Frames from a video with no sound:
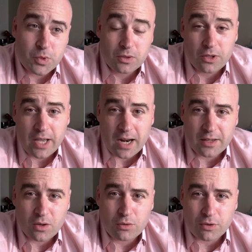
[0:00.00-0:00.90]
when you look at
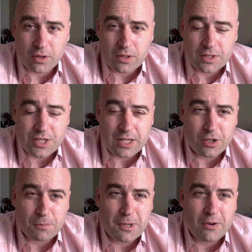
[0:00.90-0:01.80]
it over a
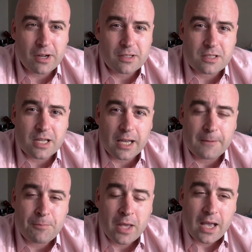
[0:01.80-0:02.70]
10-year period, say,